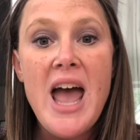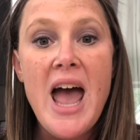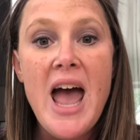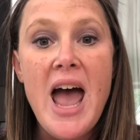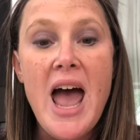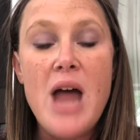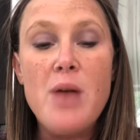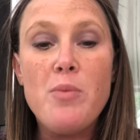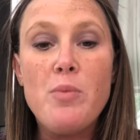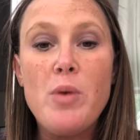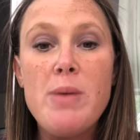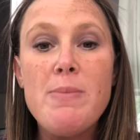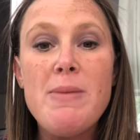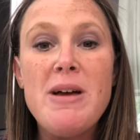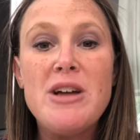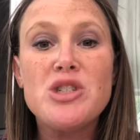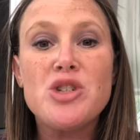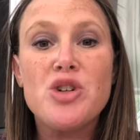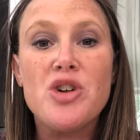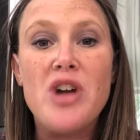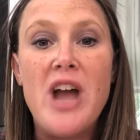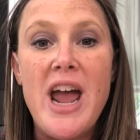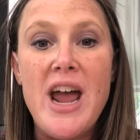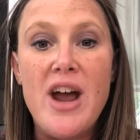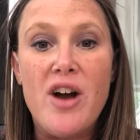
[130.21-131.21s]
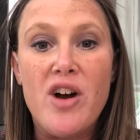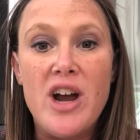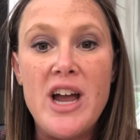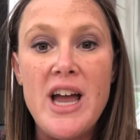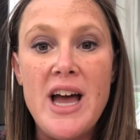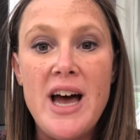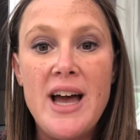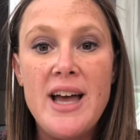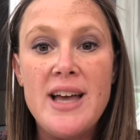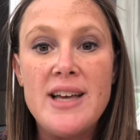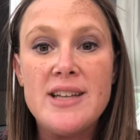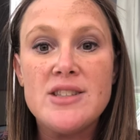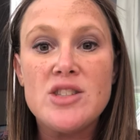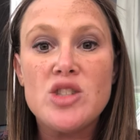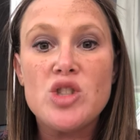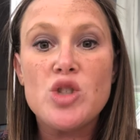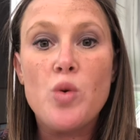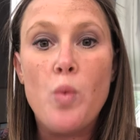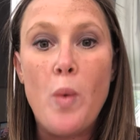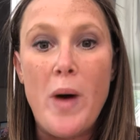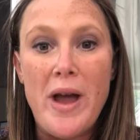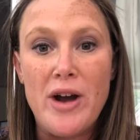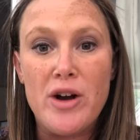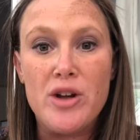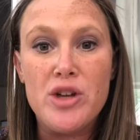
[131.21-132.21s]
And we measure area in
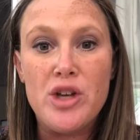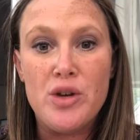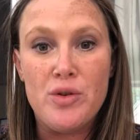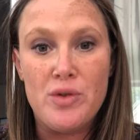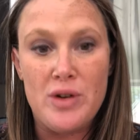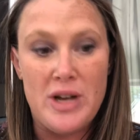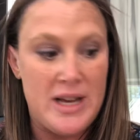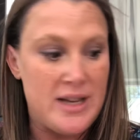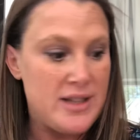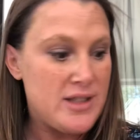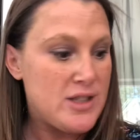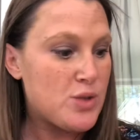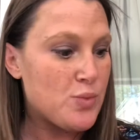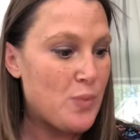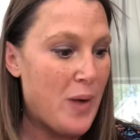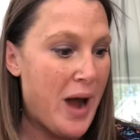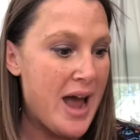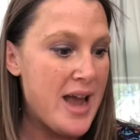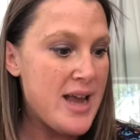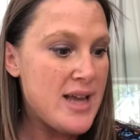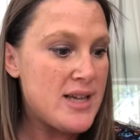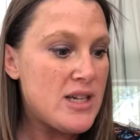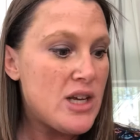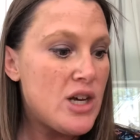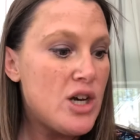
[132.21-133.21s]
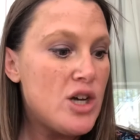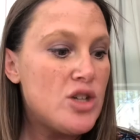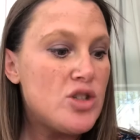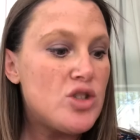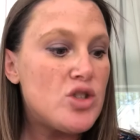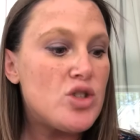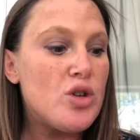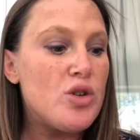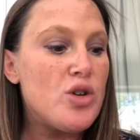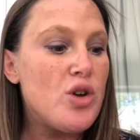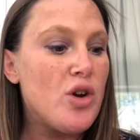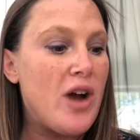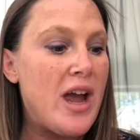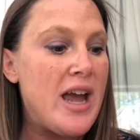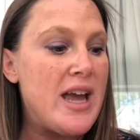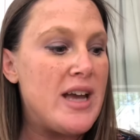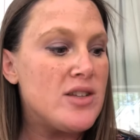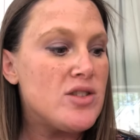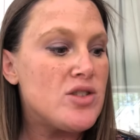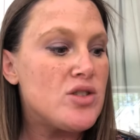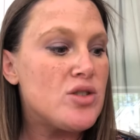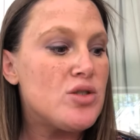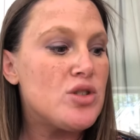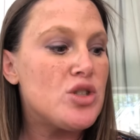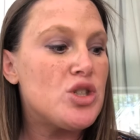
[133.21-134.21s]
square units, right? So your
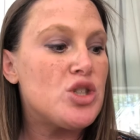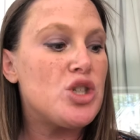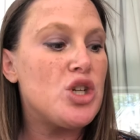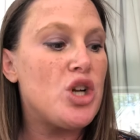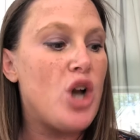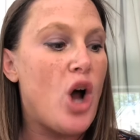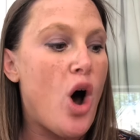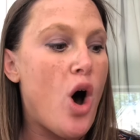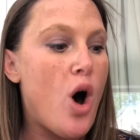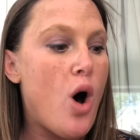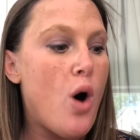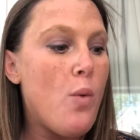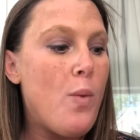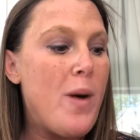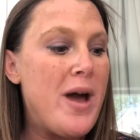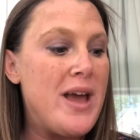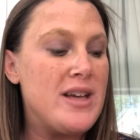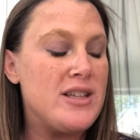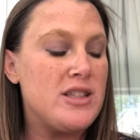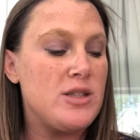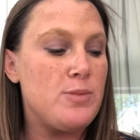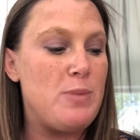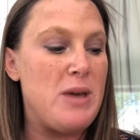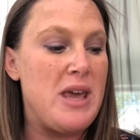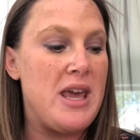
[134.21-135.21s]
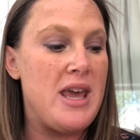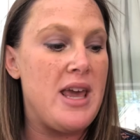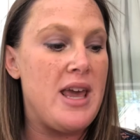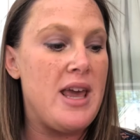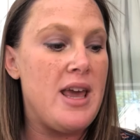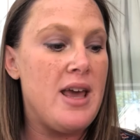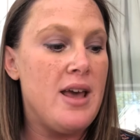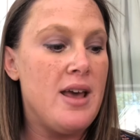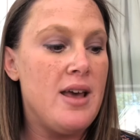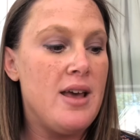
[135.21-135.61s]
answers should always be